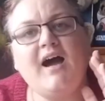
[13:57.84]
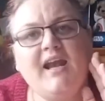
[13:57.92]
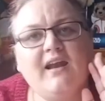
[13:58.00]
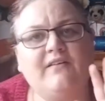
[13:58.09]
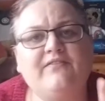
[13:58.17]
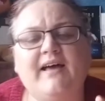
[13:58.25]

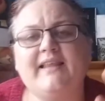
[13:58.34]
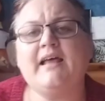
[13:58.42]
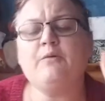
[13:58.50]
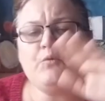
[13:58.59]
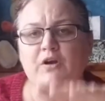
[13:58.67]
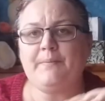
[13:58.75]
I love
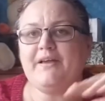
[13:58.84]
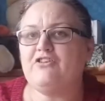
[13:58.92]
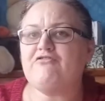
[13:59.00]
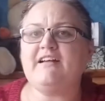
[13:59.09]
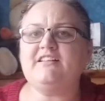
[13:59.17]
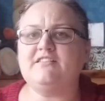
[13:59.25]
that. That would have
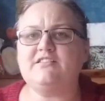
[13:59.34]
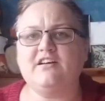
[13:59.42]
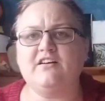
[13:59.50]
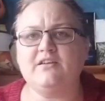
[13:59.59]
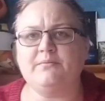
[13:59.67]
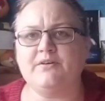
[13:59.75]
been Grace at the
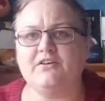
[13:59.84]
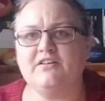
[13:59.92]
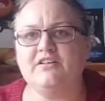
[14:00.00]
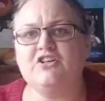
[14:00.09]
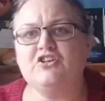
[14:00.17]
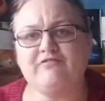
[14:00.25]
start of the
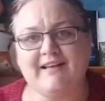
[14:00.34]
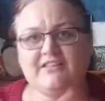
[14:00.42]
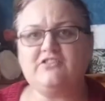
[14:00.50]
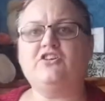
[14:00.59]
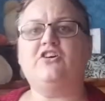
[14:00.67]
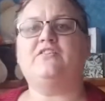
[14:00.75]
book.
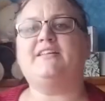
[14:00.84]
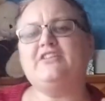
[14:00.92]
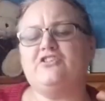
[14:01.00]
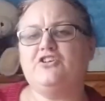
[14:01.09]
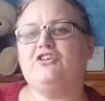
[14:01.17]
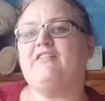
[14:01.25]
Grace is gone.
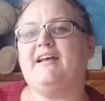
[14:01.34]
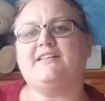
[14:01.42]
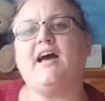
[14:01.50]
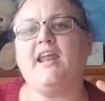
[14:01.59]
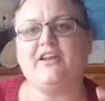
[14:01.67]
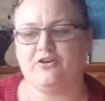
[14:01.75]
This is new
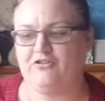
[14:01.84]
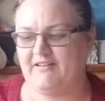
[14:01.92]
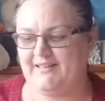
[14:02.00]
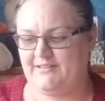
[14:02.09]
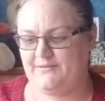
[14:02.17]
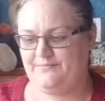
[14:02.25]
Grace. I like new
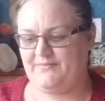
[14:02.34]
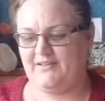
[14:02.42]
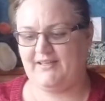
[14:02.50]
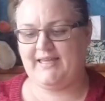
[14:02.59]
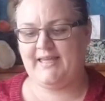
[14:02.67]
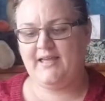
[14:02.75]
Grace.
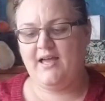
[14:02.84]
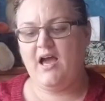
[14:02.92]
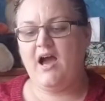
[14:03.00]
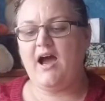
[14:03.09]
Okay?